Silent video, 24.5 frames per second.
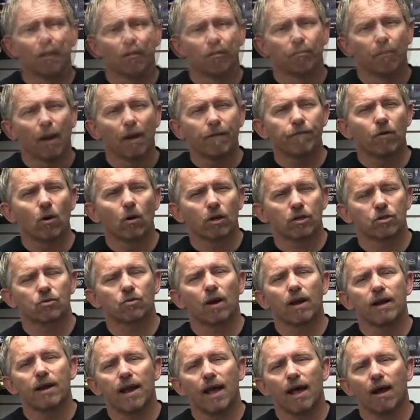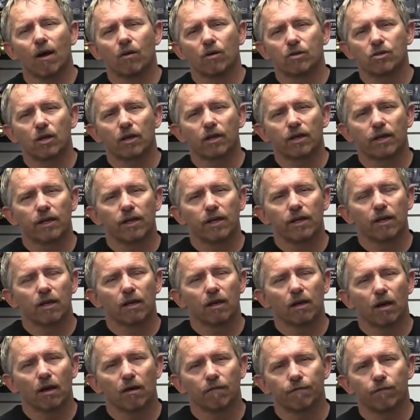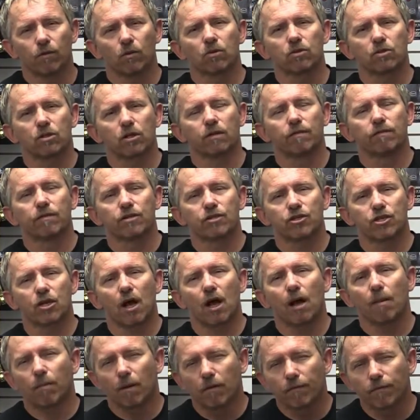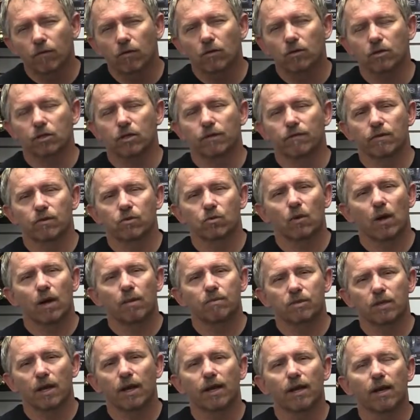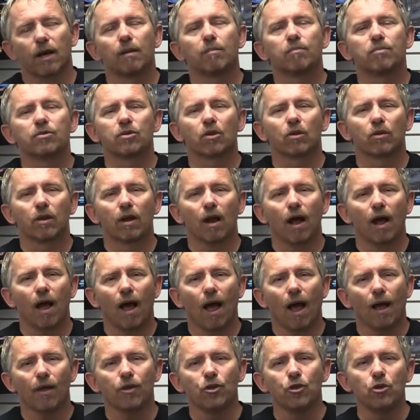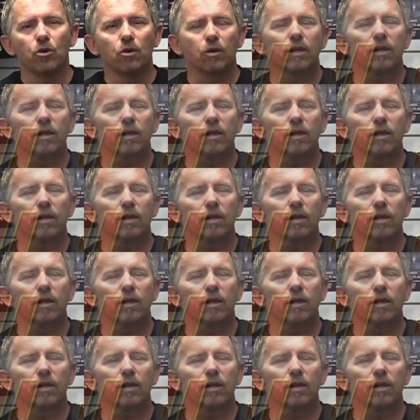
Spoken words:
My focus right now is on getting our full service shop, our full service website up, so that you